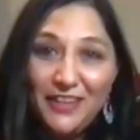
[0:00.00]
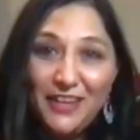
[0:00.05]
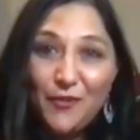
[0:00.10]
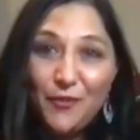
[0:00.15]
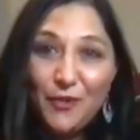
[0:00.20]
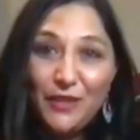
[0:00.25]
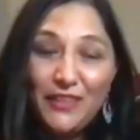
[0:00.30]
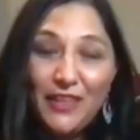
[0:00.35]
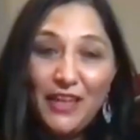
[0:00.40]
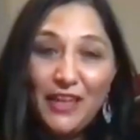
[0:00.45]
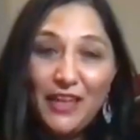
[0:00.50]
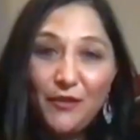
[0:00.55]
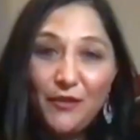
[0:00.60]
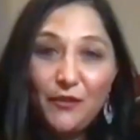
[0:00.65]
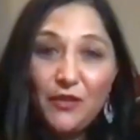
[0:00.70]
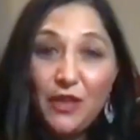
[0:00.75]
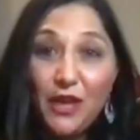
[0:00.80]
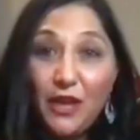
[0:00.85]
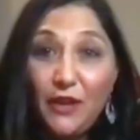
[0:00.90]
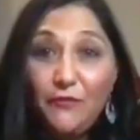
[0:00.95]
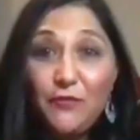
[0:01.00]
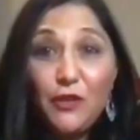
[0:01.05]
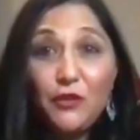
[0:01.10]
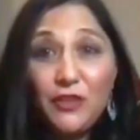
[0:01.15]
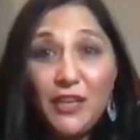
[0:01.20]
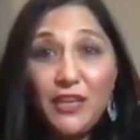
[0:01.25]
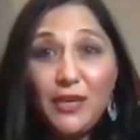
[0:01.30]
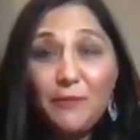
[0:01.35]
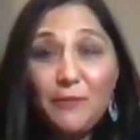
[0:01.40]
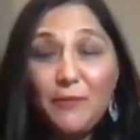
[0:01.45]
if you
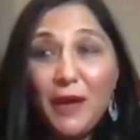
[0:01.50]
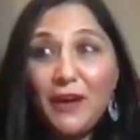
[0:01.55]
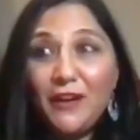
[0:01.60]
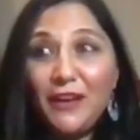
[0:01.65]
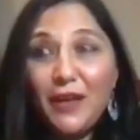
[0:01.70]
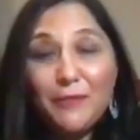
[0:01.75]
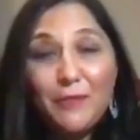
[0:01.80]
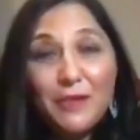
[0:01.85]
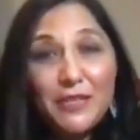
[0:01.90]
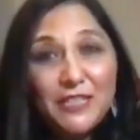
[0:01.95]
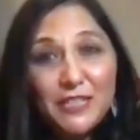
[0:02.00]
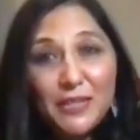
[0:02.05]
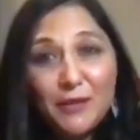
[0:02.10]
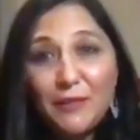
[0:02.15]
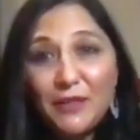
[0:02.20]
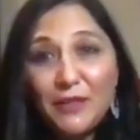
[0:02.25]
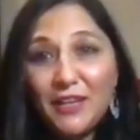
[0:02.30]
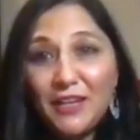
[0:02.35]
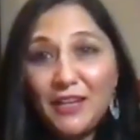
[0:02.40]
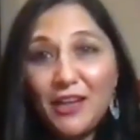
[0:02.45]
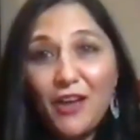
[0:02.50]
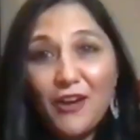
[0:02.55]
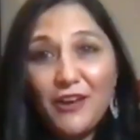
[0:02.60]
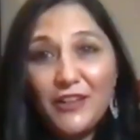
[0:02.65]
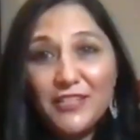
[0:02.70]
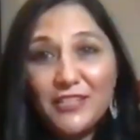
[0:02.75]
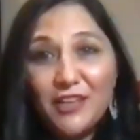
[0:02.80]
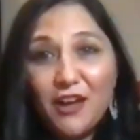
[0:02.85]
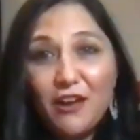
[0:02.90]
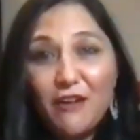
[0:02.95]
think about it, I mean, some of the
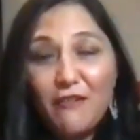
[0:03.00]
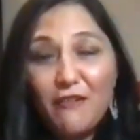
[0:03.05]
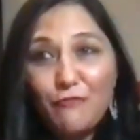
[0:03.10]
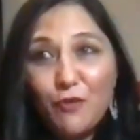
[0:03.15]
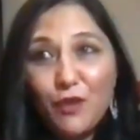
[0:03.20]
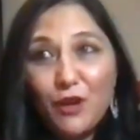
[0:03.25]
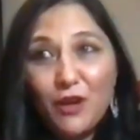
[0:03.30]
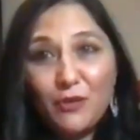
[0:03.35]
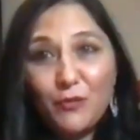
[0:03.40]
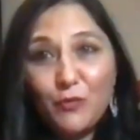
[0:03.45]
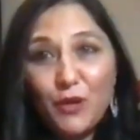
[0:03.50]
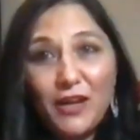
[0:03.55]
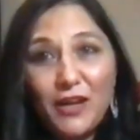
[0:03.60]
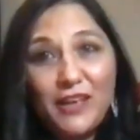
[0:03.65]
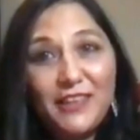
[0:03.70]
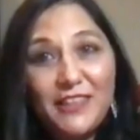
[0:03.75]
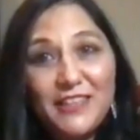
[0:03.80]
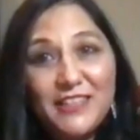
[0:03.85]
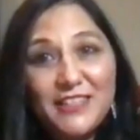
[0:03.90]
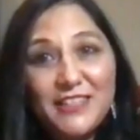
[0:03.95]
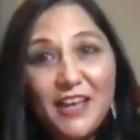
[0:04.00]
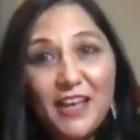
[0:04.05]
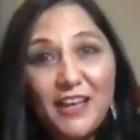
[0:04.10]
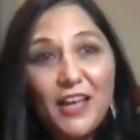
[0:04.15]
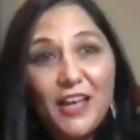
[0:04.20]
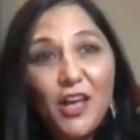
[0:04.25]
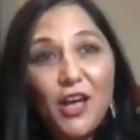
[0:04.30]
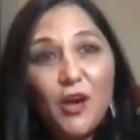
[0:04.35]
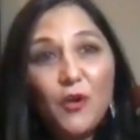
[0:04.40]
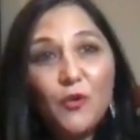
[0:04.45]
clients I've worked with, it's
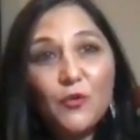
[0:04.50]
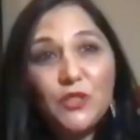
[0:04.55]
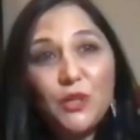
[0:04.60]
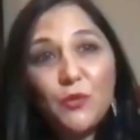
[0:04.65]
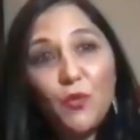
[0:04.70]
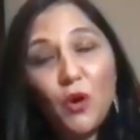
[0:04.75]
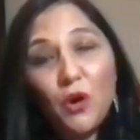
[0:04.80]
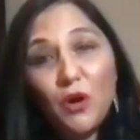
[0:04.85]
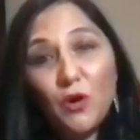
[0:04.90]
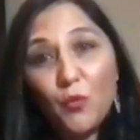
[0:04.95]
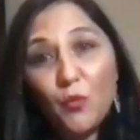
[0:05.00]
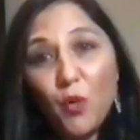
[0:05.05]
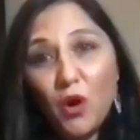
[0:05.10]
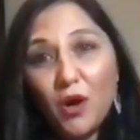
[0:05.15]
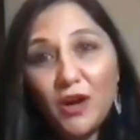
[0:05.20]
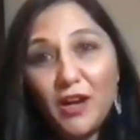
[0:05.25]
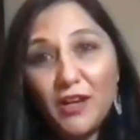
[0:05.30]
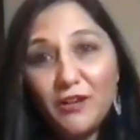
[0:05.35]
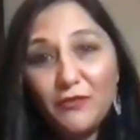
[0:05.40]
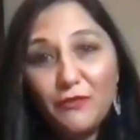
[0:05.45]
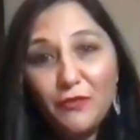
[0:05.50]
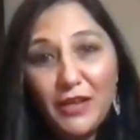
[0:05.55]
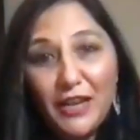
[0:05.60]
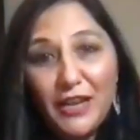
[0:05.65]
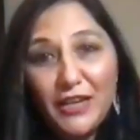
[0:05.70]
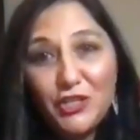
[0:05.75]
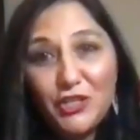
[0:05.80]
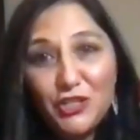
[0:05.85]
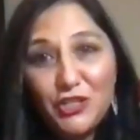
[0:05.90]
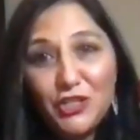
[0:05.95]
like, so what kind of
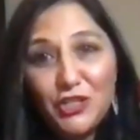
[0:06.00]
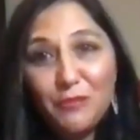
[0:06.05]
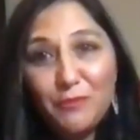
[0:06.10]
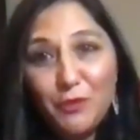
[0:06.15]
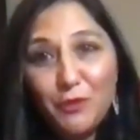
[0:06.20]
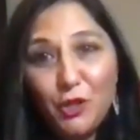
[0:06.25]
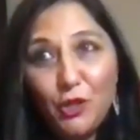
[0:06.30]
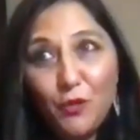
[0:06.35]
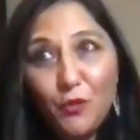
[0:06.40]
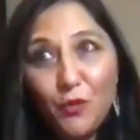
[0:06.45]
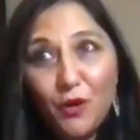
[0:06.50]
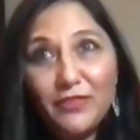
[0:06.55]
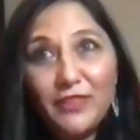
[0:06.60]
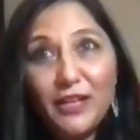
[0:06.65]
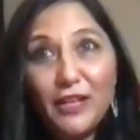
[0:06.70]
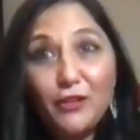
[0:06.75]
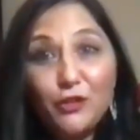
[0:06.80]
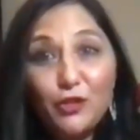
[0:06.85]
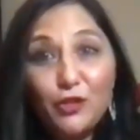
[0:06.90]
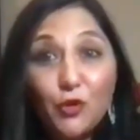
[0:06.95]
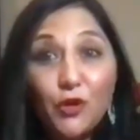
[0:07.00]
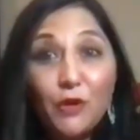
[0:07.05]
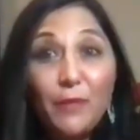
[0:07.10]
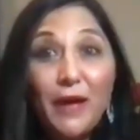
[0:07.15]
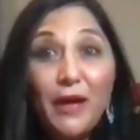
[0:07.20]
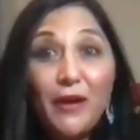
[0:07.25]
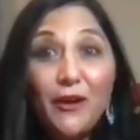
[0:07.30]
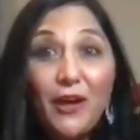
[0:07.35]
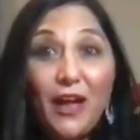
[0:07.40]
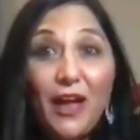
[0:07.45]
relationship you want? They'll talk
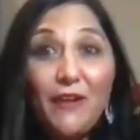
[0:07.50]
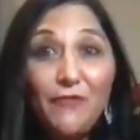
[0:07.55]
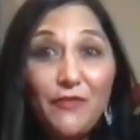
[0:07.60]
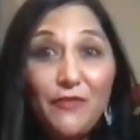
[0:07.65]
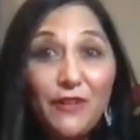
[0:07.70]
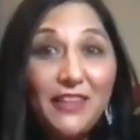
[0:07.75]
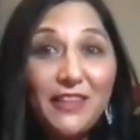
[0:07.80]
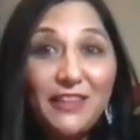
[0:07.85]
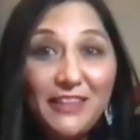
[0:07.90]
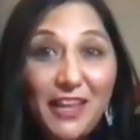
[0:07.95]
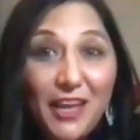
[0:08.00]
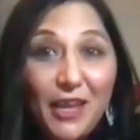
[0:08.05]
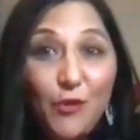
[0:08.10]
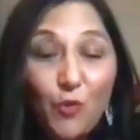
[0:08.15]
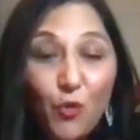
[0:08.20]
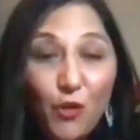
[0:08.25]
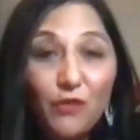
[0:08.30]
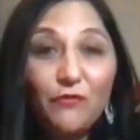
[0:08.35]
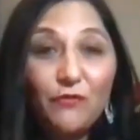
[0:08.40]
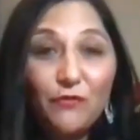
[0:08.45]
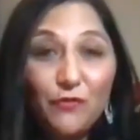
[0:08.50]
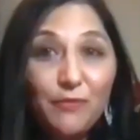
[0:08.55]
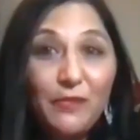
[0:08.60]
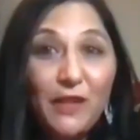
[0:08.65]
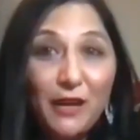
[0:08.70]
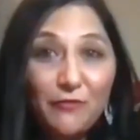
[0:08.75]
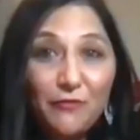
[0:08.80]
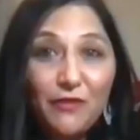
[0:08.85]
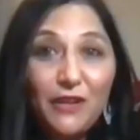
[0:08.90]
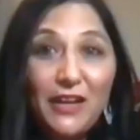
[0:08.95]
about everything they want from
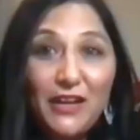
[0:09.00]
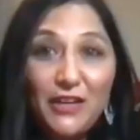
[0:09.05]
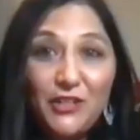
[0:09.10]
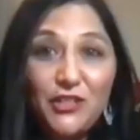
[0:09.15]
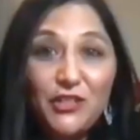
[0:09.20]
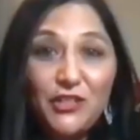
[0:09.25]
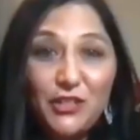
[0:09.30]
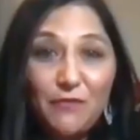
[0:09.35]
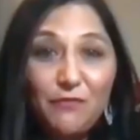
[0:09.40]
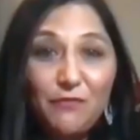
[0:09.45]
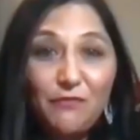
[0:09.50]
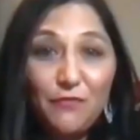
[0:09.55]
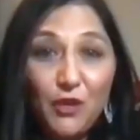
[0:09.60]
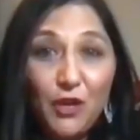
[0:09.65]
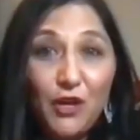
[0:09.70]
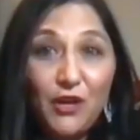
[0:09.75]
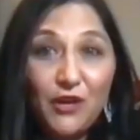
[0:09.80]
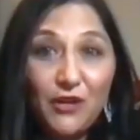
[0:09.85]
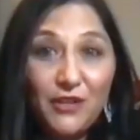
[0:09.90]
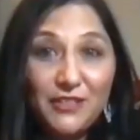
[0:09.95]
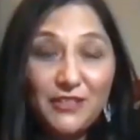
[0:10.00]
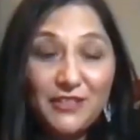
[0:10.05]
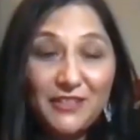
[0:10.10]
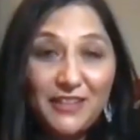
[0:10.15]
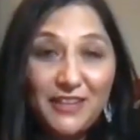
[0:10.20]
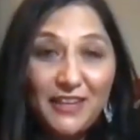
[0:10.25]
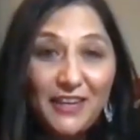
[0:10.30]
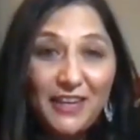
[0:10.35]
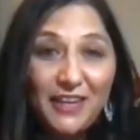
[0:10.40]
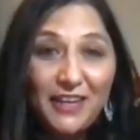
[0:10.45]
that relationship first.
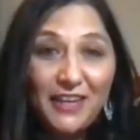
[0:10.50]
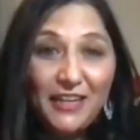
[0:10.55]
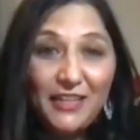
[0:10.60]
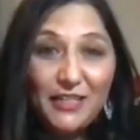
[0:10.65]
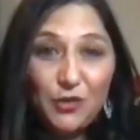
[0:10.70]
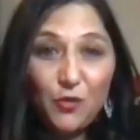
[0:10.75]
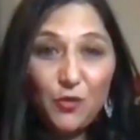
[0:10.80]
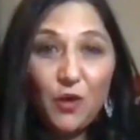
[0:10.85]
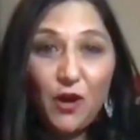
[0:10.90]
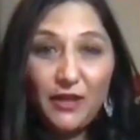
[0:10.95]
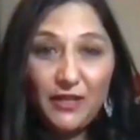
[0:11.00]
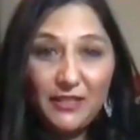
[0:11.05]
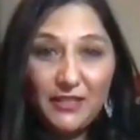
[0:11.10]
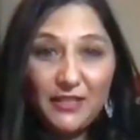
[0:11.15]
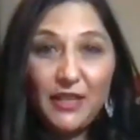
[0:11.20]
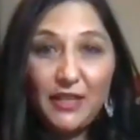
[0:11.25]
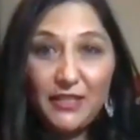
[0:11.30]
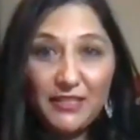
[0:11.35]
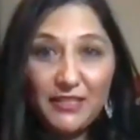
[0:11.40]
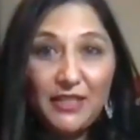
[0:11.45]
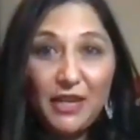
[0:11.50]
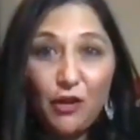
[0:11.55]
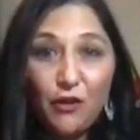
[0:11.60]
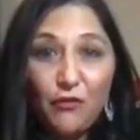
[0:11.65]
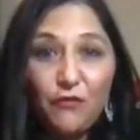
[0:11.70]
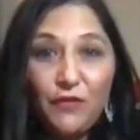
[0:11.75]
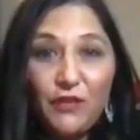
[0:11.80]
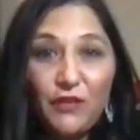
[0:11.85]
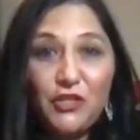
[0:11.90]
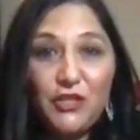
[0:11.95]
It's quite
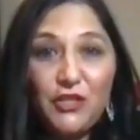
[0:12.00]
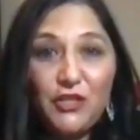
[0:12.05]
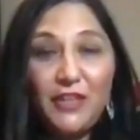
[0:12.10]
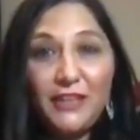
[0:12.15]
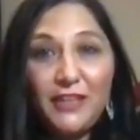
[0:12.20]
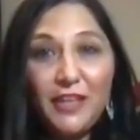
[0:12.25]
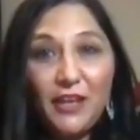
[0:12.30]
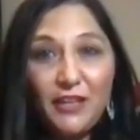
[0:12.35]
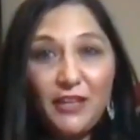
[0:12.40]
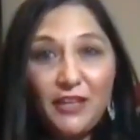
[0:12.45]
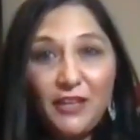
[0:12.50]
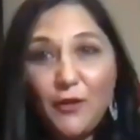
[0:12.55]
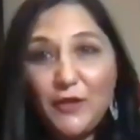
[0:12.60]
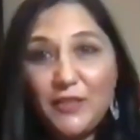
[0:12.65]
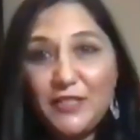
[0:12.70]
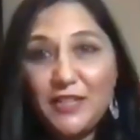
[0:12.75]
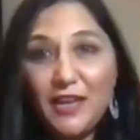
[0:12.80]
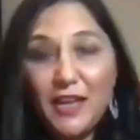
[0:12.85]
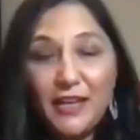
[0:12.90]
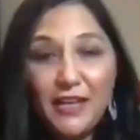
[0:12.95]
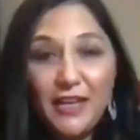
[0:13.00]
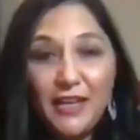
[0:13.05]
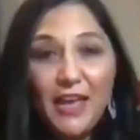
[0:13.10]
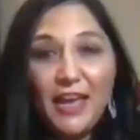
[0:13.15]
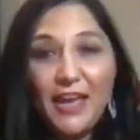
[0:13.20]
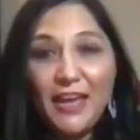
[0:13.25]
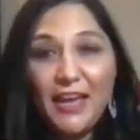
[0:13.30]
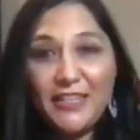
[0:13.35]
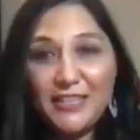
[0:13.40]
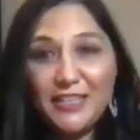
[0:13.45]
selfish. And then, it's
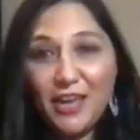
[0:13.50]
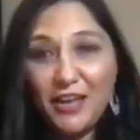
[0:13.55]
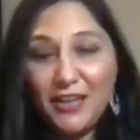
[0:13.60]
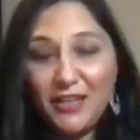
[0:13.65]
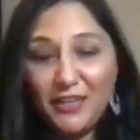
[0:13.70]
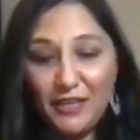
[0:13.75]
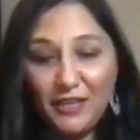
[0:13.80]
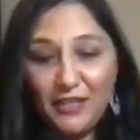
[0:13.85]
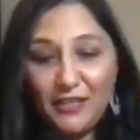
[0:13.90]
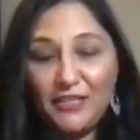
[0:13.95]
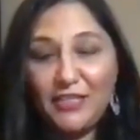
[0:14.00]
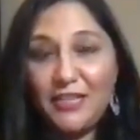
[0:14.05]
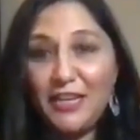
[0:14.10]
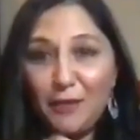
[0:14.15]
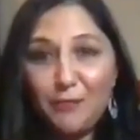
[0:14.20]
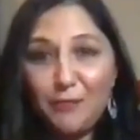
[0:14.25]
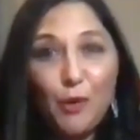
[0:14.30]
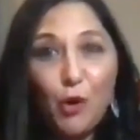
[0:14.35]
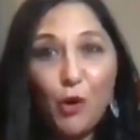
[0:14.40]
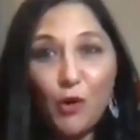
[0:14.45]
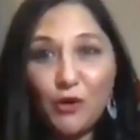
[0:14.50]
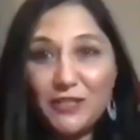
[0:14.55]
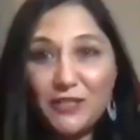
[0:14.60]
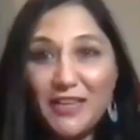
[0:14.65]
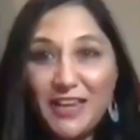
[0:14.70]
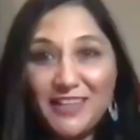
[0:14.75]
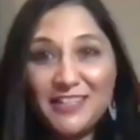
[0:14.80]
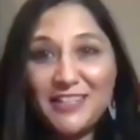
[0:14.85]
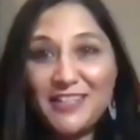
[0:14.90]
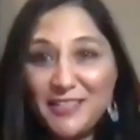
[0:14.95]
like a tick box
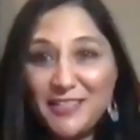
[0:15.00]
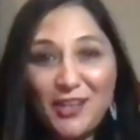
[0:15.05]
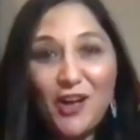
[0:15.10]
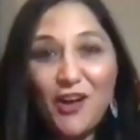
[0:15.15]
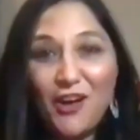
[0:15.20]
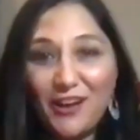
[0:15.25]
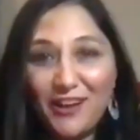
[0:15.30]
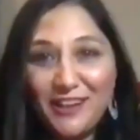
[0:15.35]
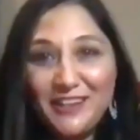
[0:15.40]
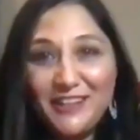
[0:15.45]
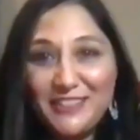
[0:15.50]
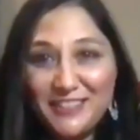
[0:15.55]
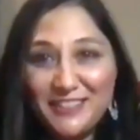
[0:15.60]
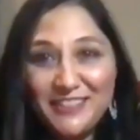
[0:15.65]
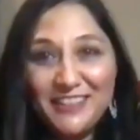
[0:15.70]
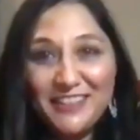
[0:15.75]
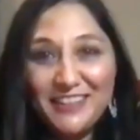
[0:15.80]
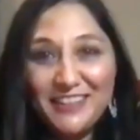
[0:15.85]
exercise.